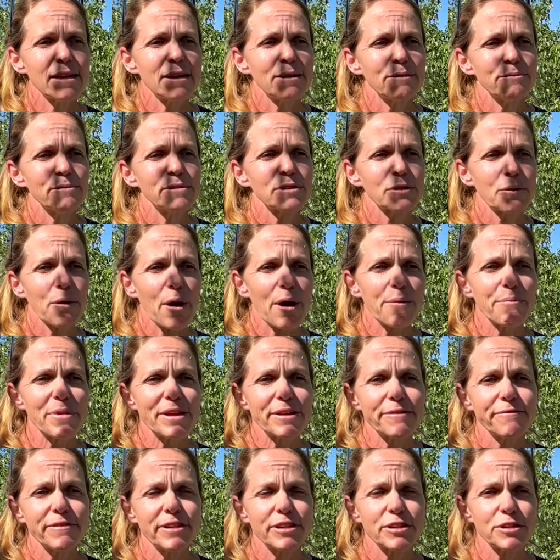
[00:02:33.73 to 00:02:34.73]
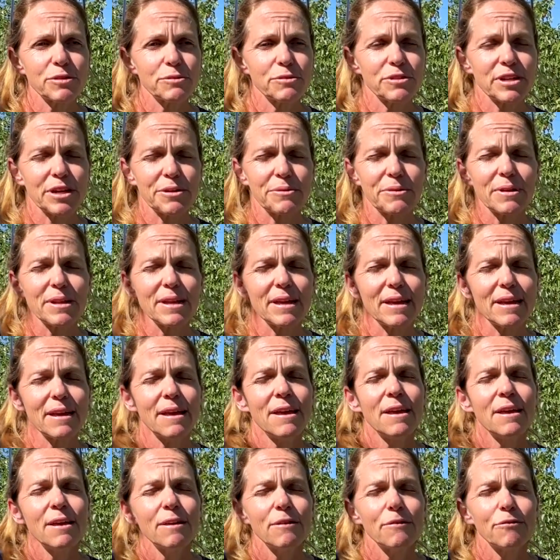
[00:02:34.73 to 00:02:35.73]
It's quite beneficial generally
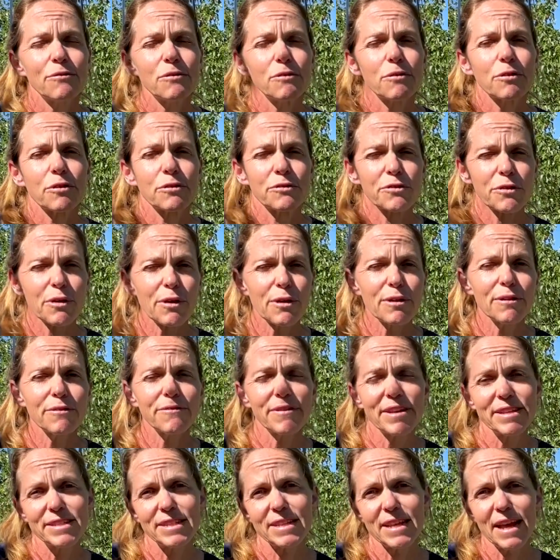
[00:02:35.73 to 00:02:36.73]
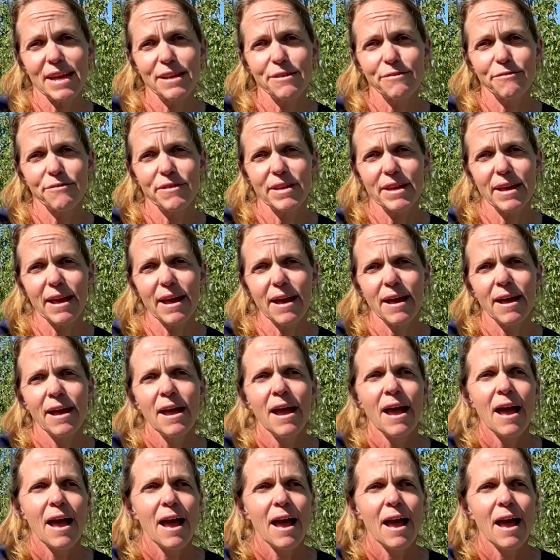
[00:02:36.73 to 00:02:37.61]
for control of vegetative vigour